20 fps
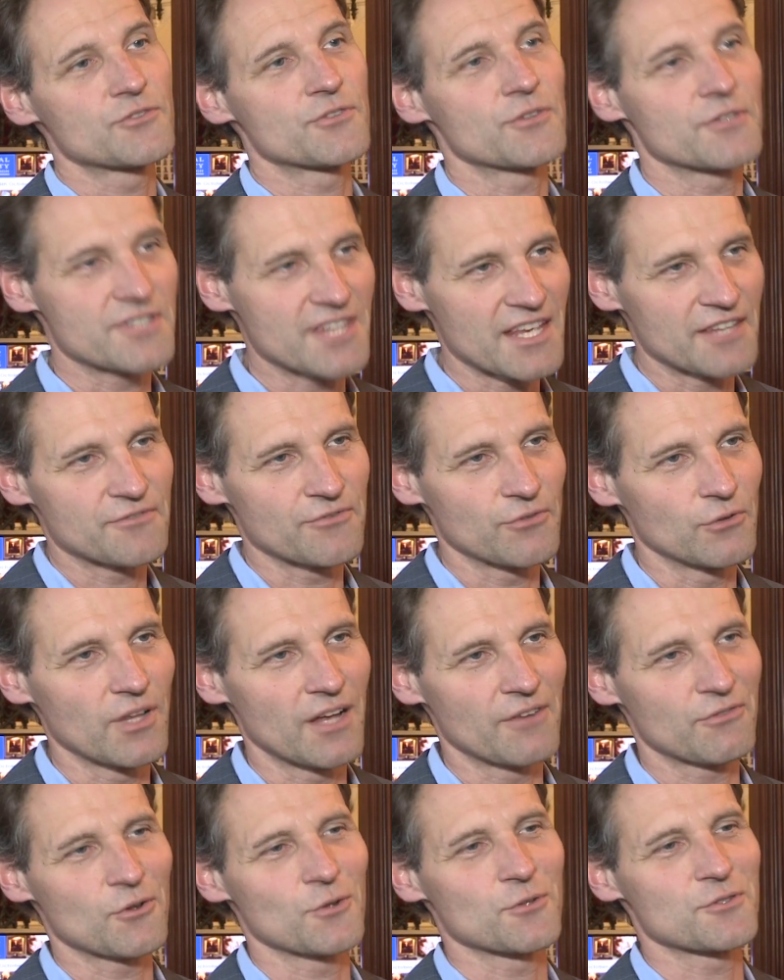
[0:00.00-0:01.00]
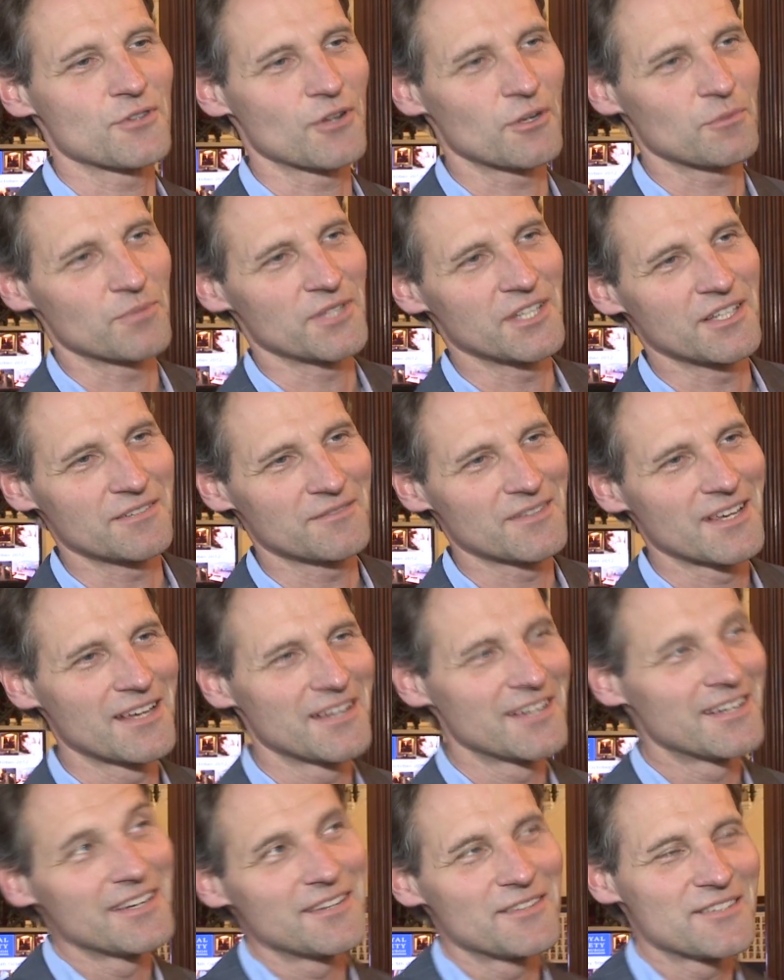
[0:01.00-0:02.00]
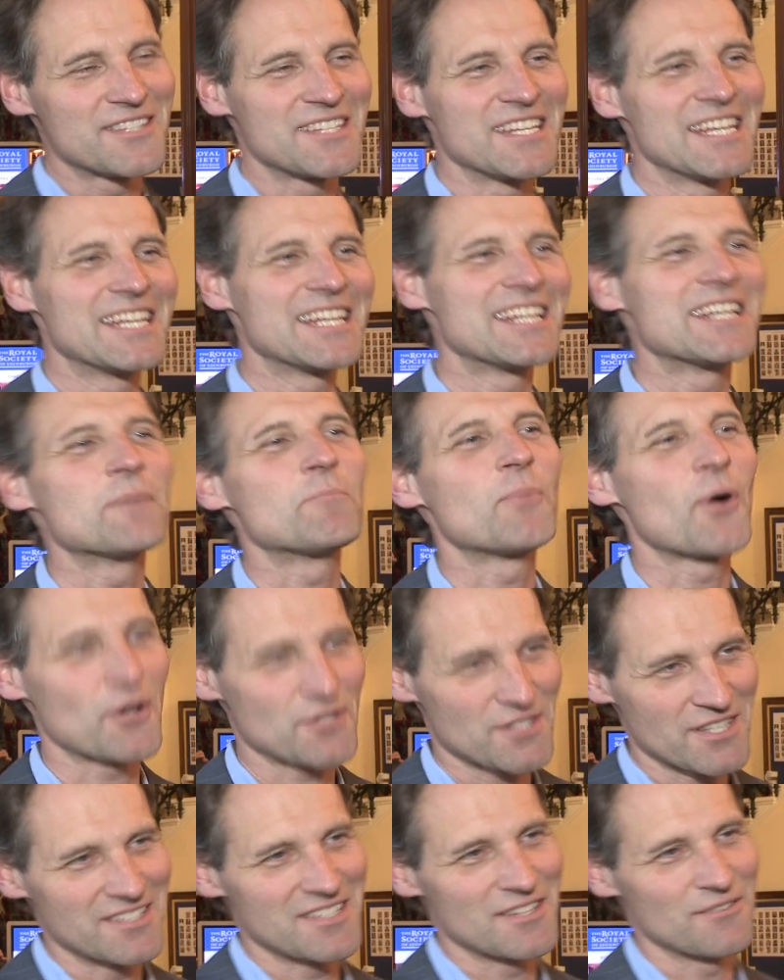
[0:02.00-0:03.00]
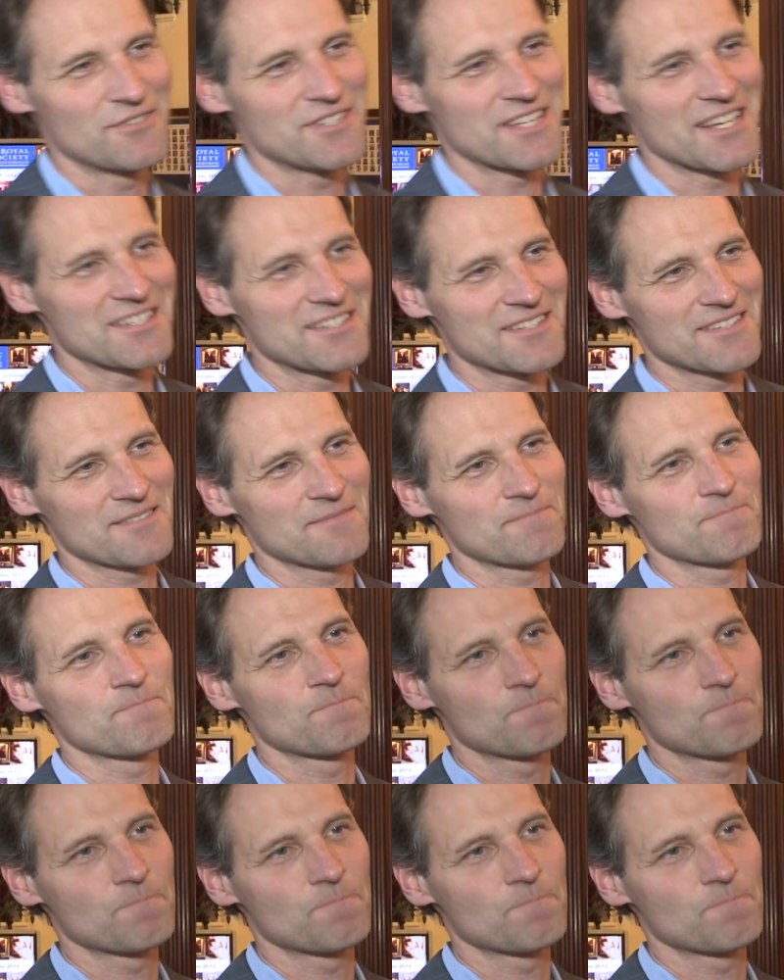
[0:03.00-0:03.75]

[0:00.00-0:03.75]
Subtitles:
Successful, of course, not being seen in a positive sense.